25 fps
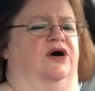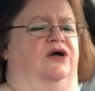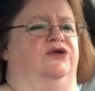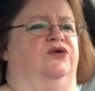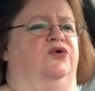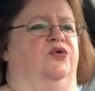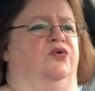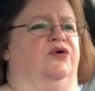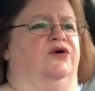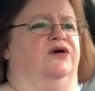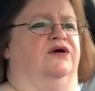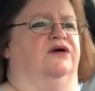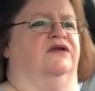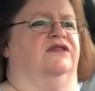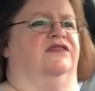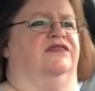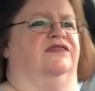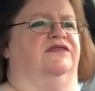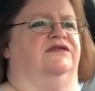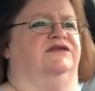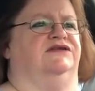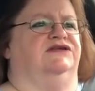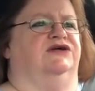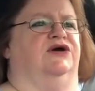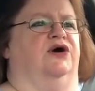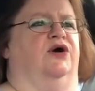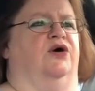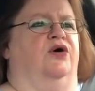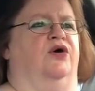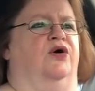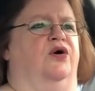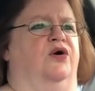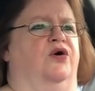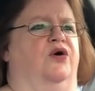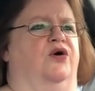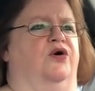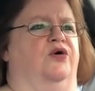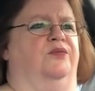north to go
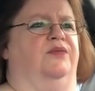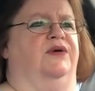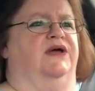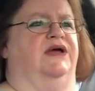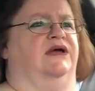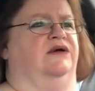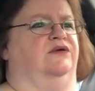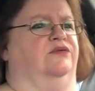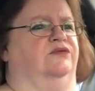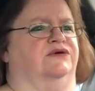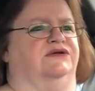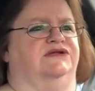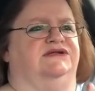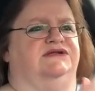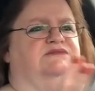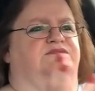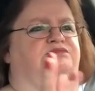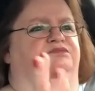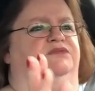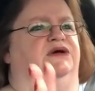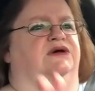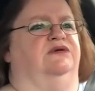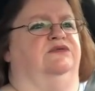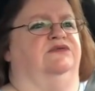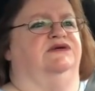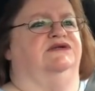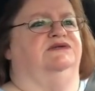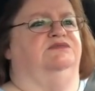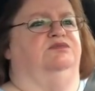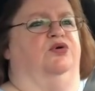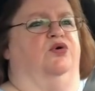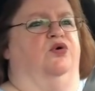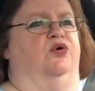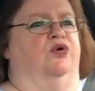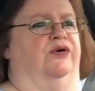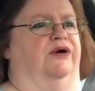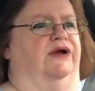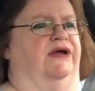home, it was
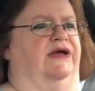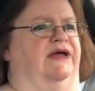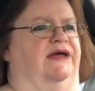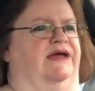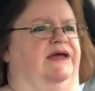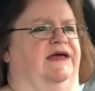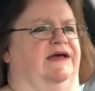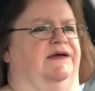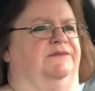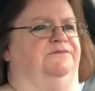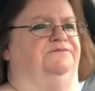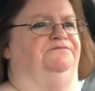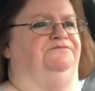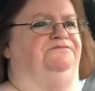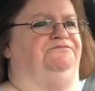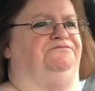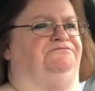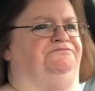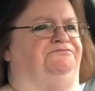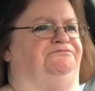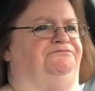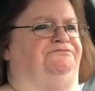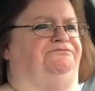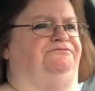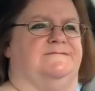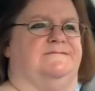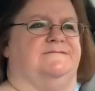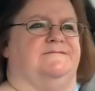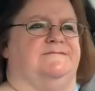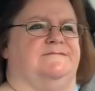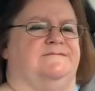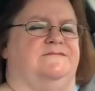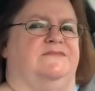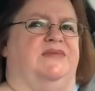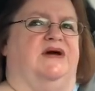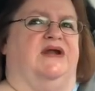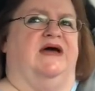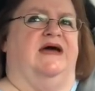pouring again.
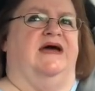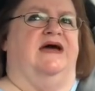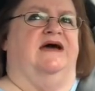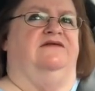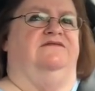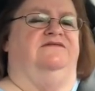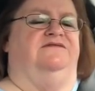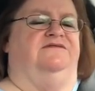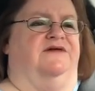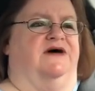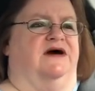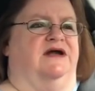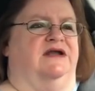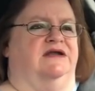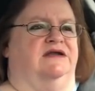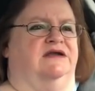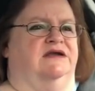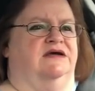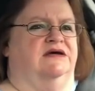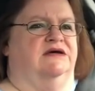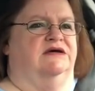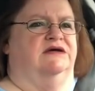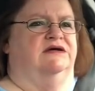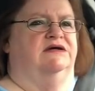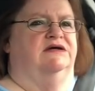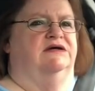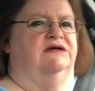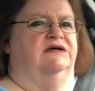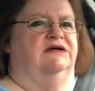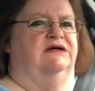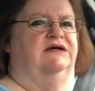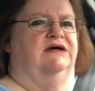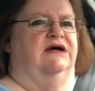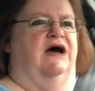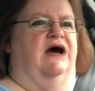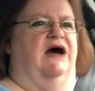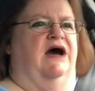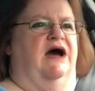But I had fun.
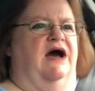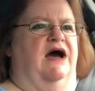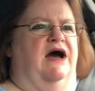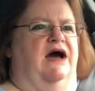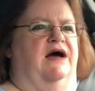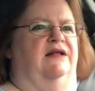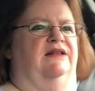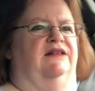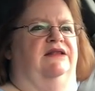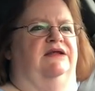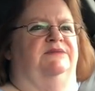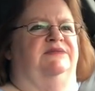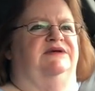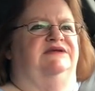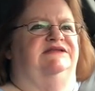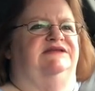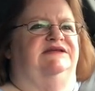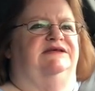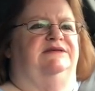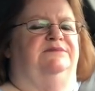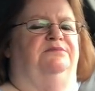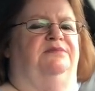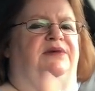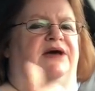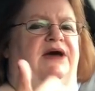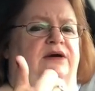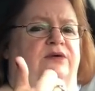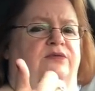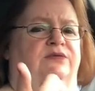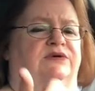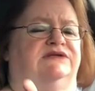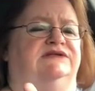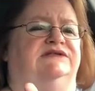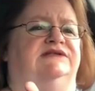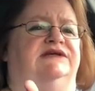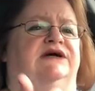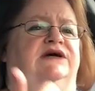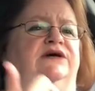Let me see. Beck
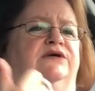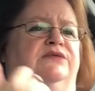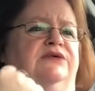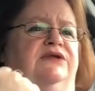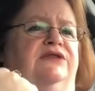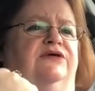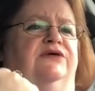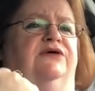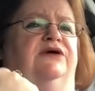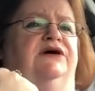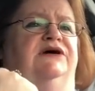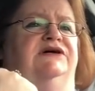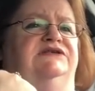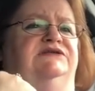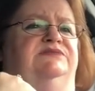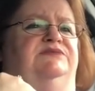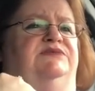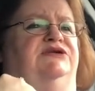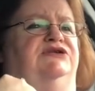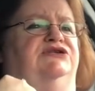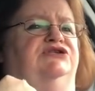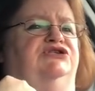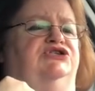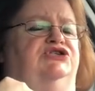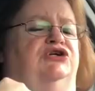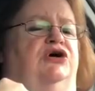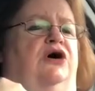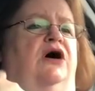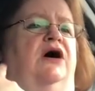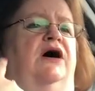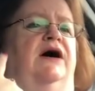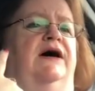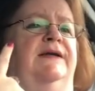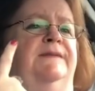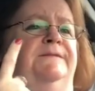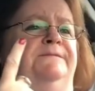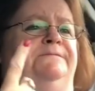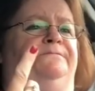was there with her husband
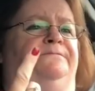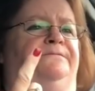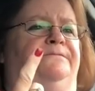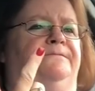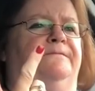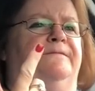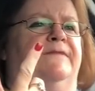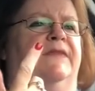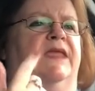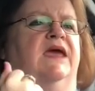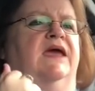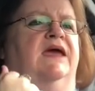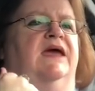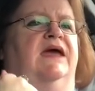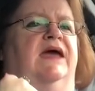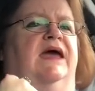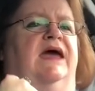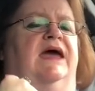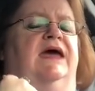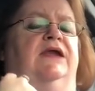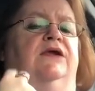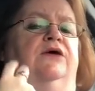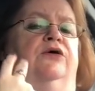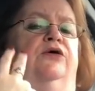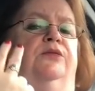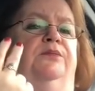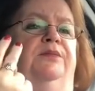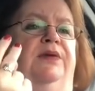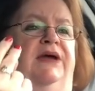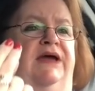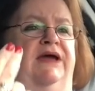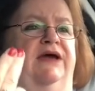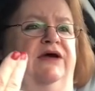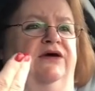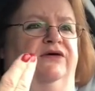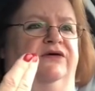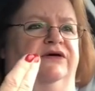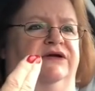John, and her
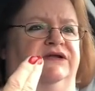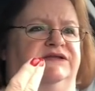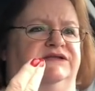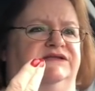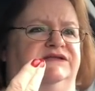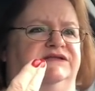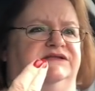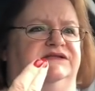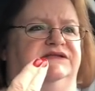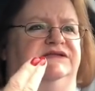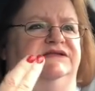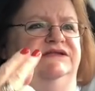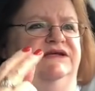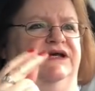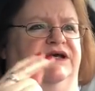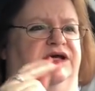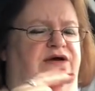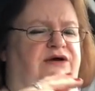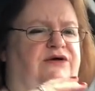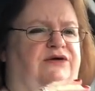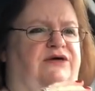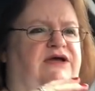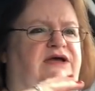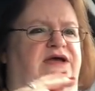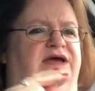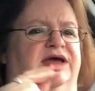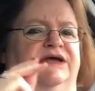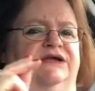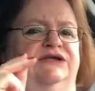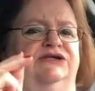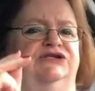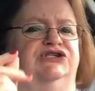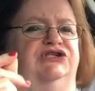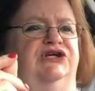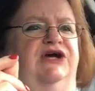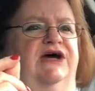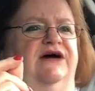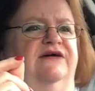parents Terry and
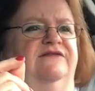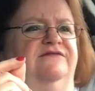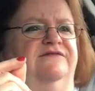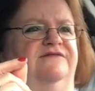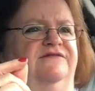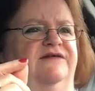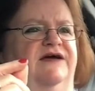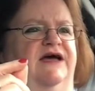Jeff,